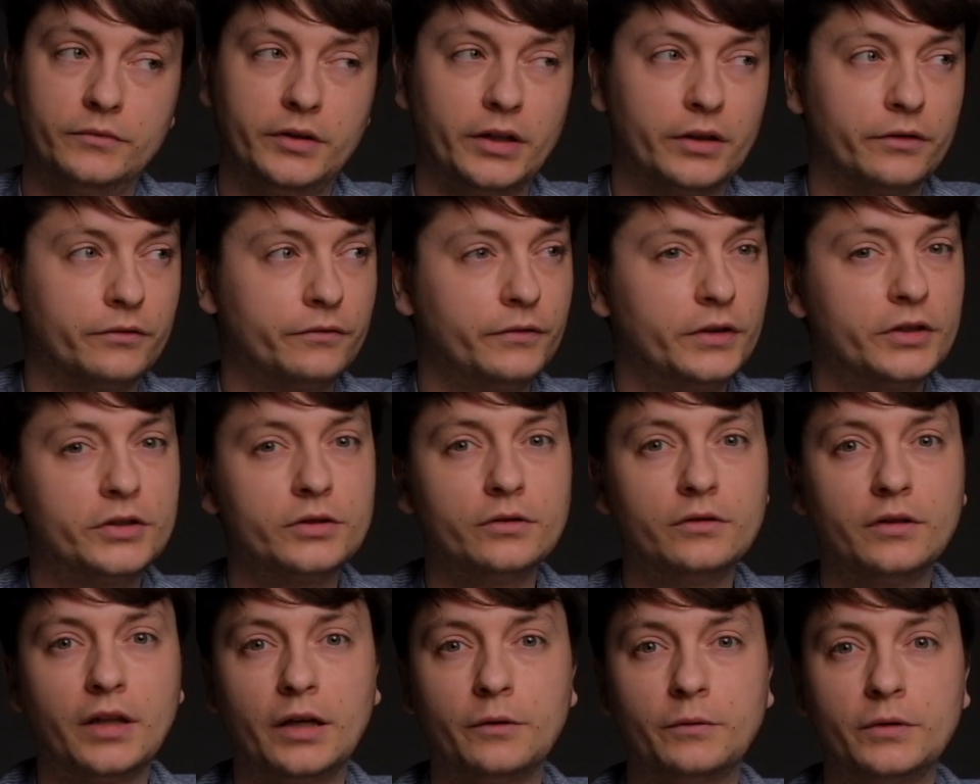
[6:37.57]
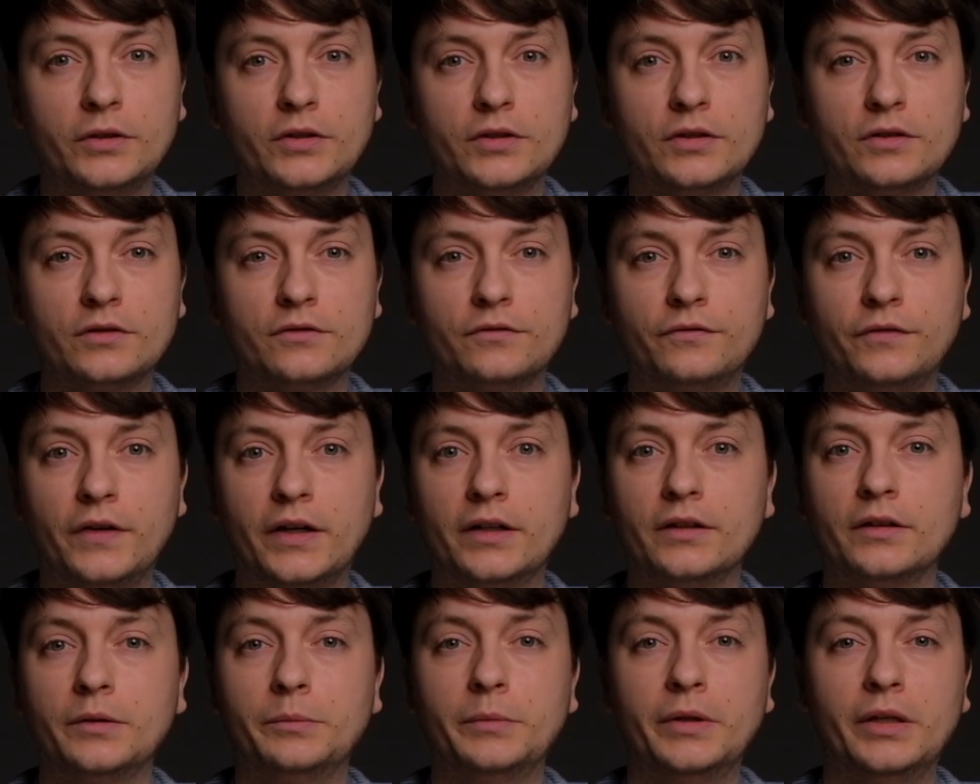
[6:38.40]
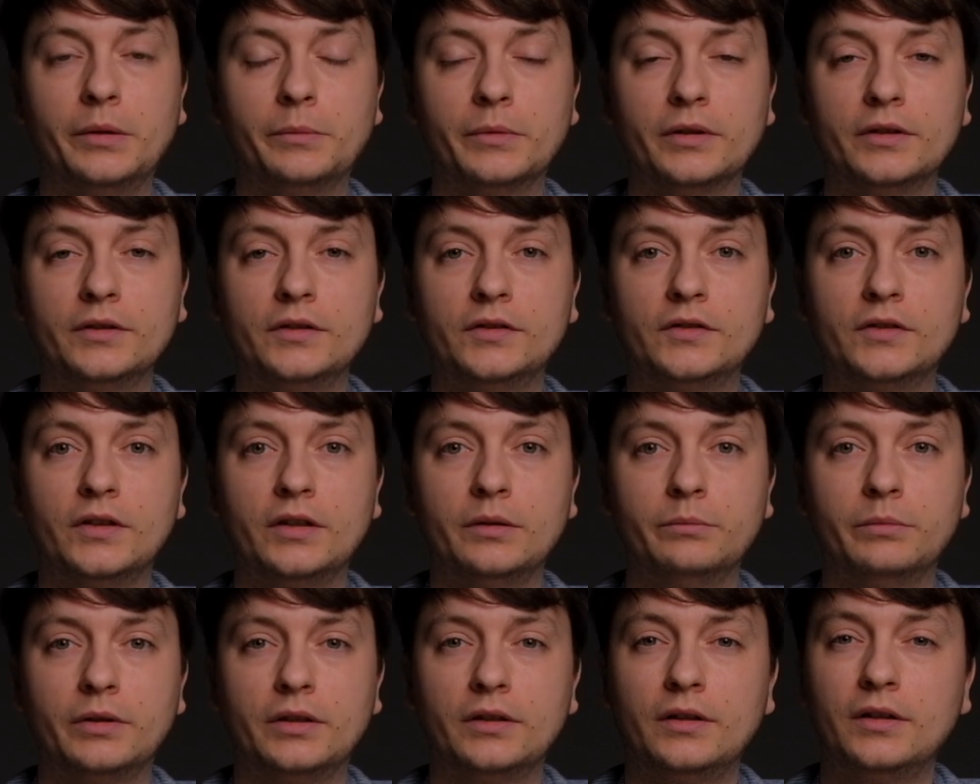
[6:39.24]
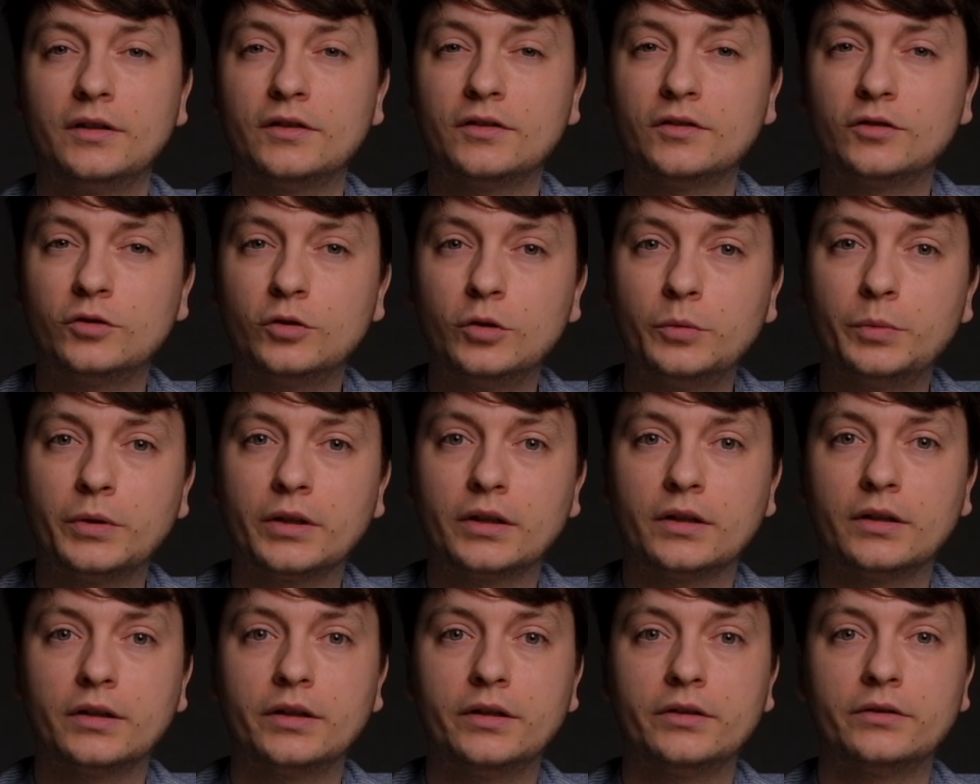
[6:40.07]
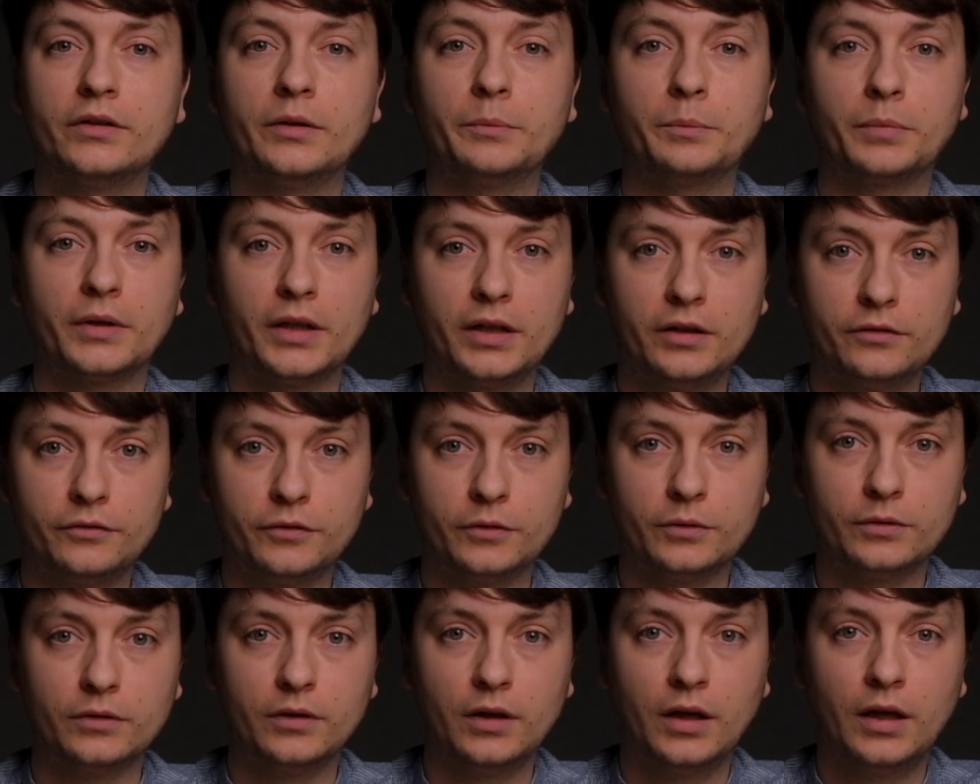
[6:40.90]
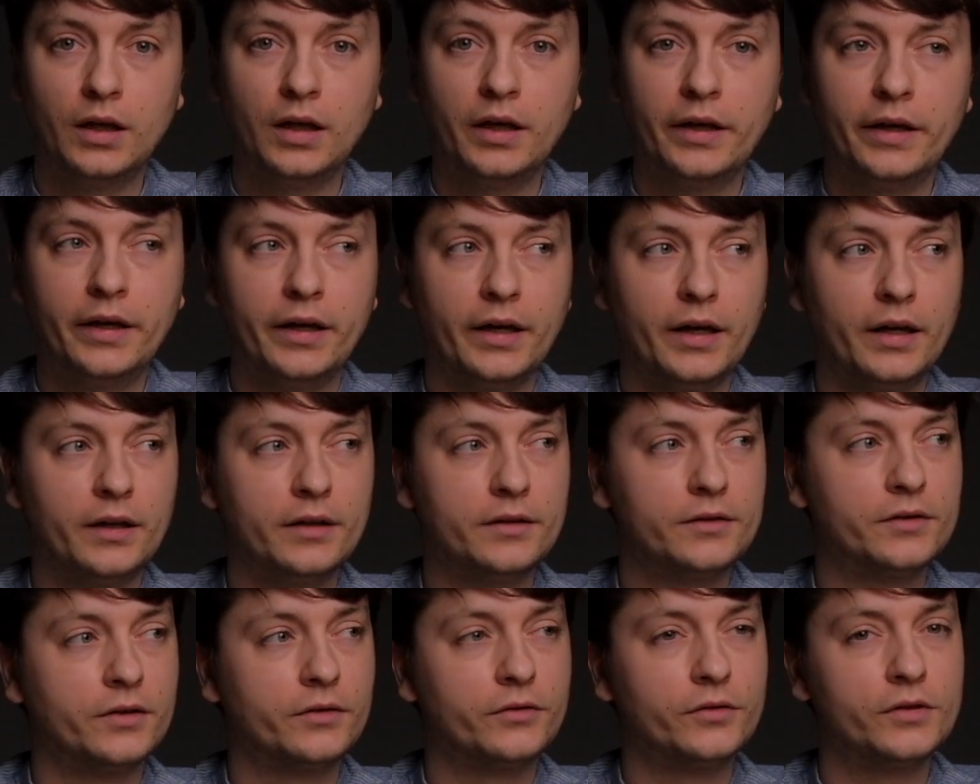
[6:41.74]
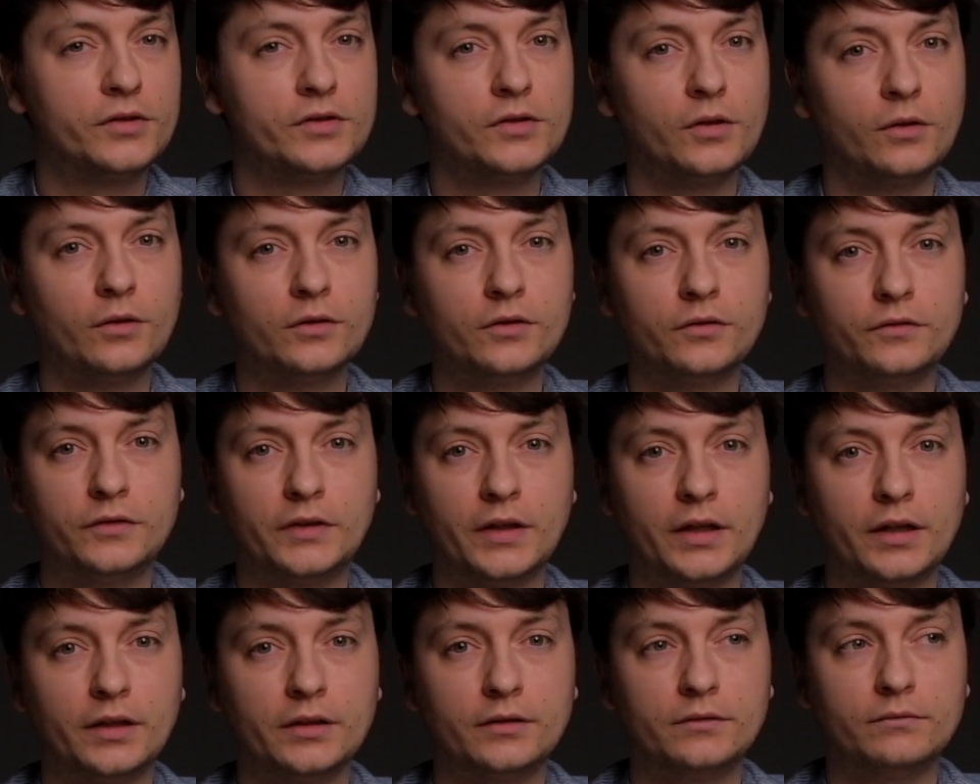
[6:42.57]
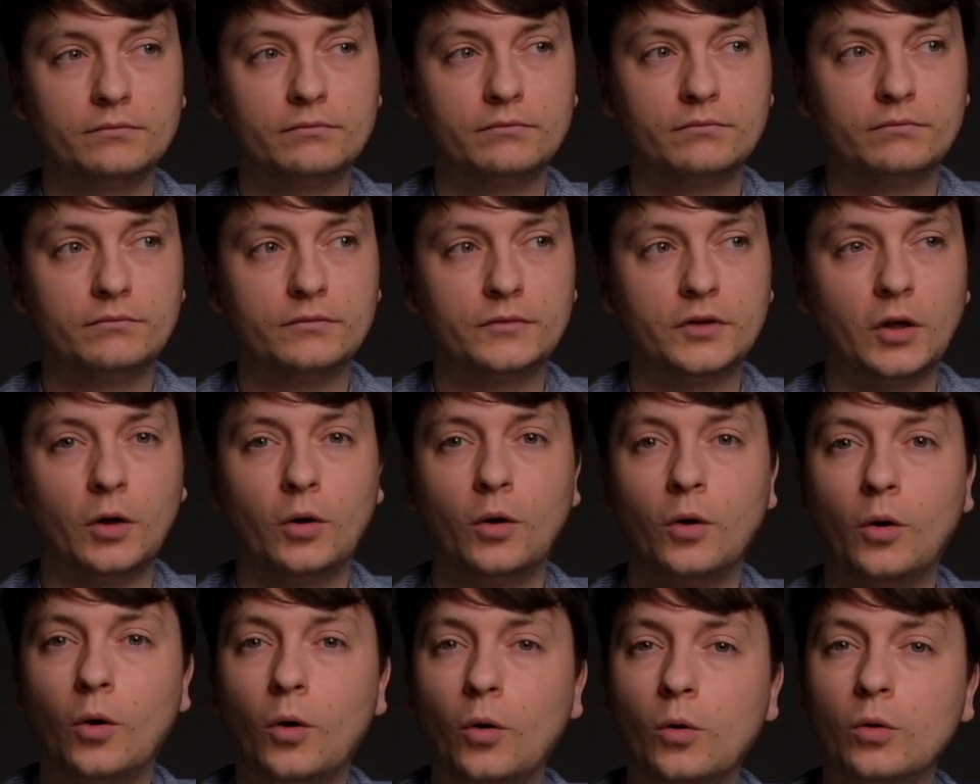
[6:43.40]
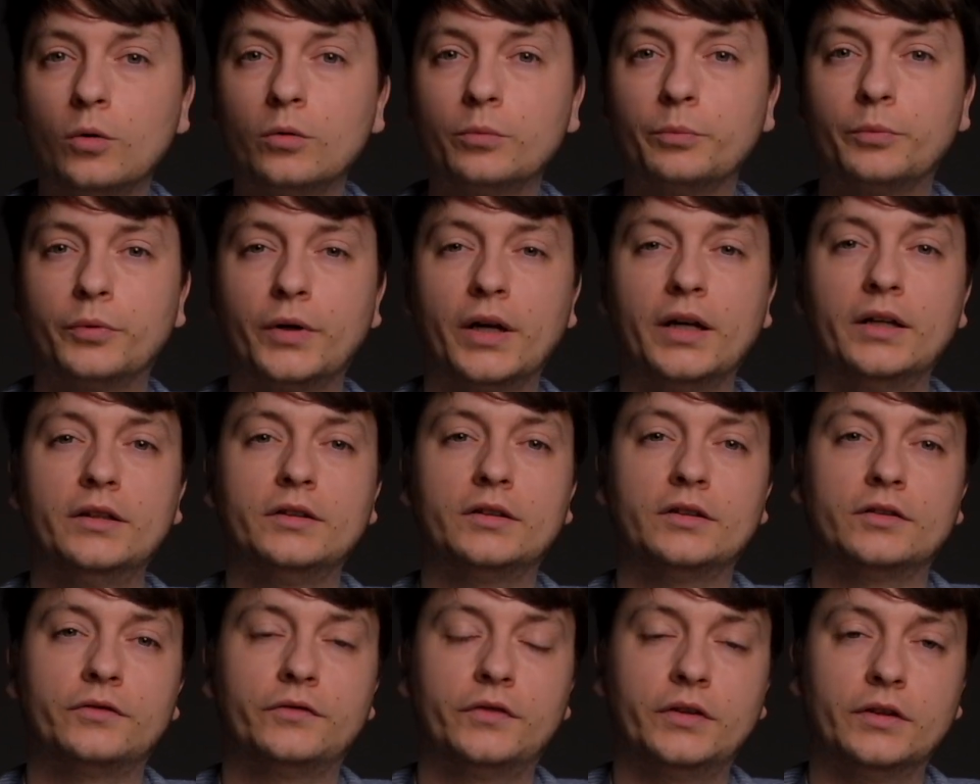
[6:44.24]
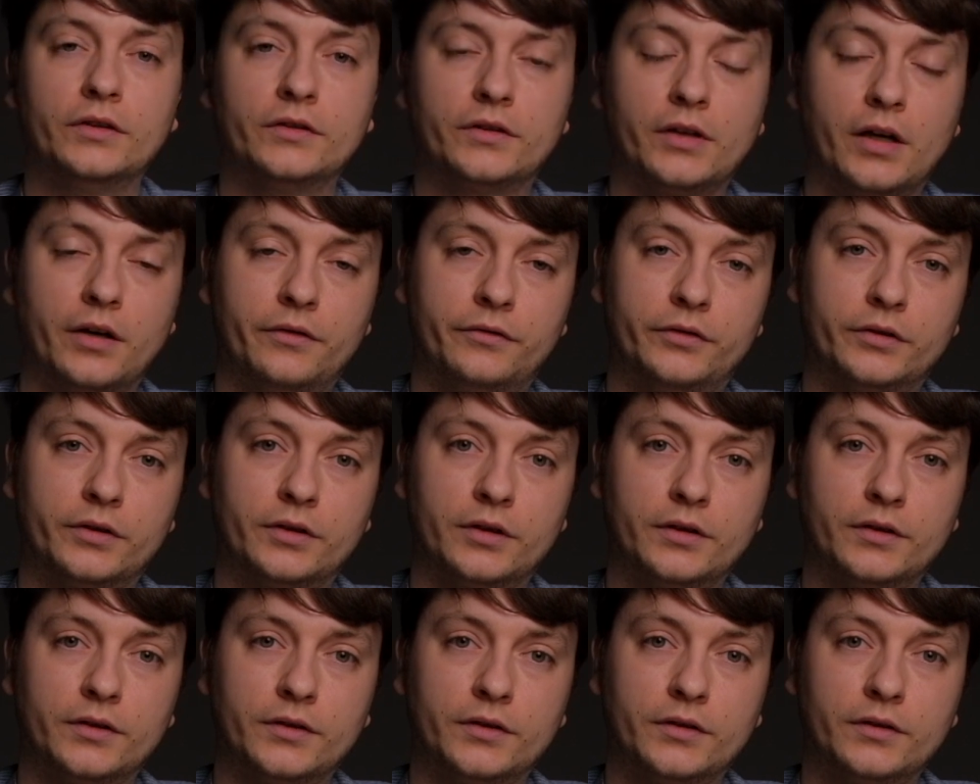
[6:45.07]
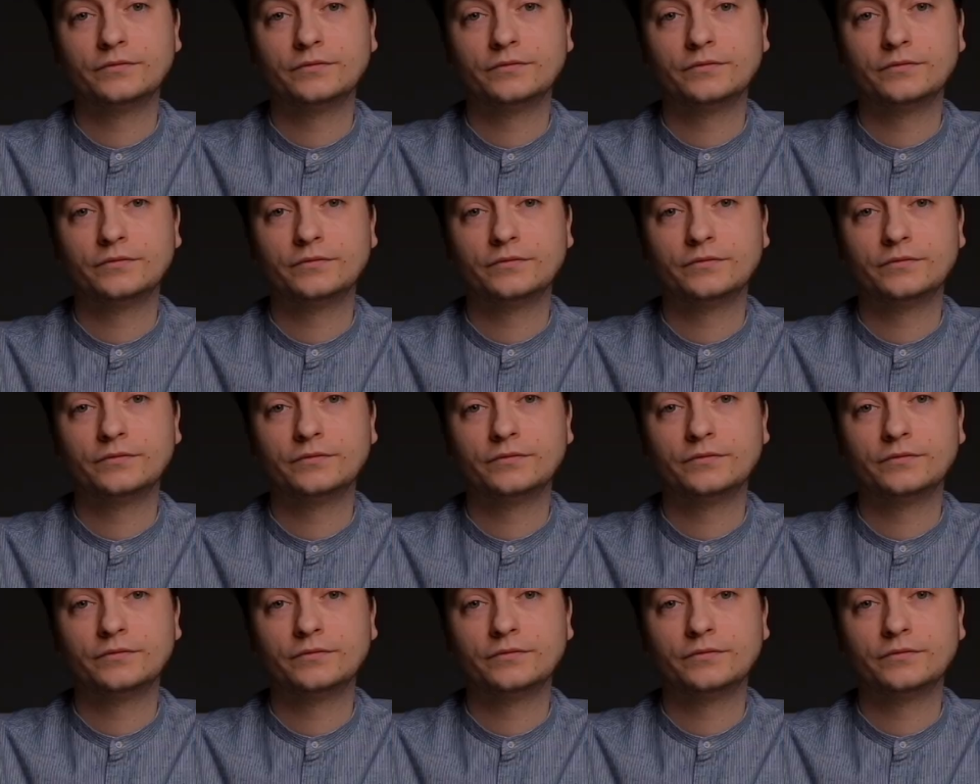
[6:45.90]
Their visual language is fairly minimalistic, but it is super clear and playful, and as a result of that, the whole brand just feels effortless.